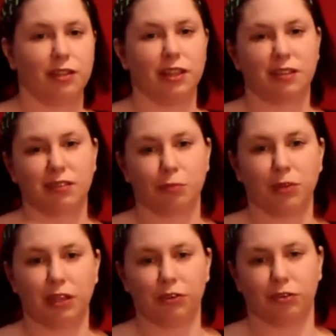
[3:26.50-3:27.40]
just
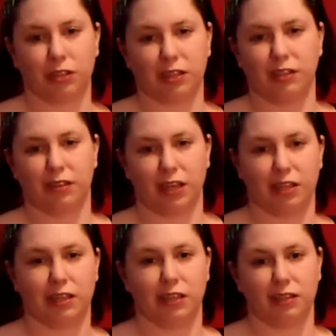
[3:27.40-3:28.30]
some of the
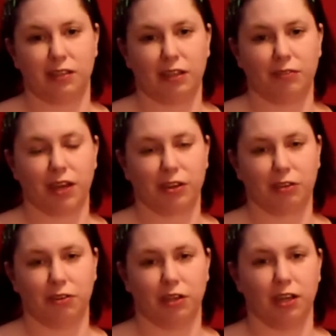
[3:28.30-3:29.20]
organizations they've
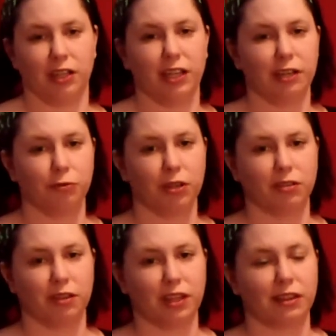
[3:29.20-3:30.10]
got going on. And it
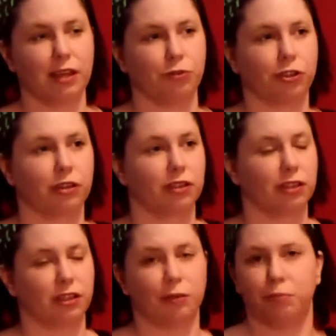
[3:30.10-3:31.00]
wasn't that they were
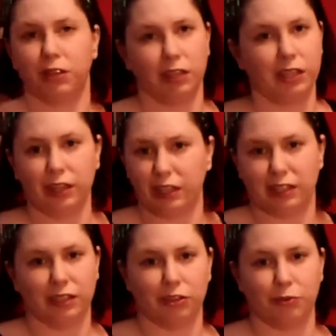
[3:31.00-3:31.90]
completely
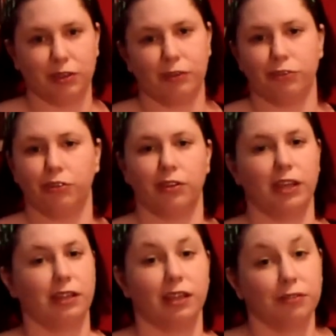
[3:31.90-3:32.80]
didn't know what they were doing.
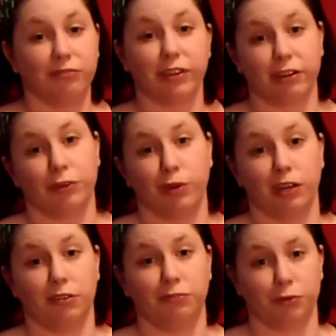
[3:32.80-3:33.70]
They did very
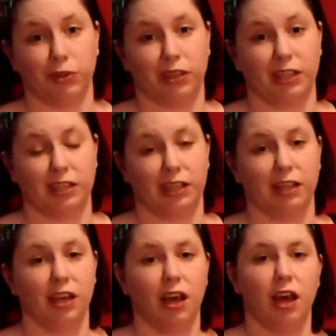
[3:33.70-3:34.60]
well for what they
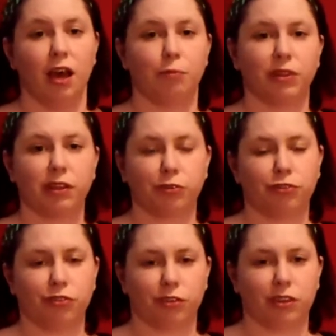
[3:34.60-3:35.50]
did. But there
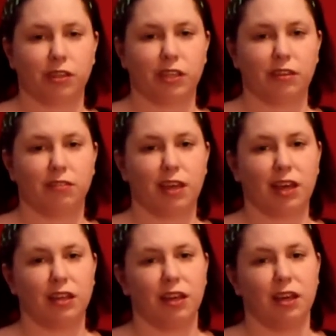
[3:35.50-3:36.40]
were certain things
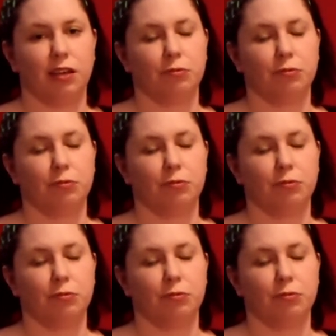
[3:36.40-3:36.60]
that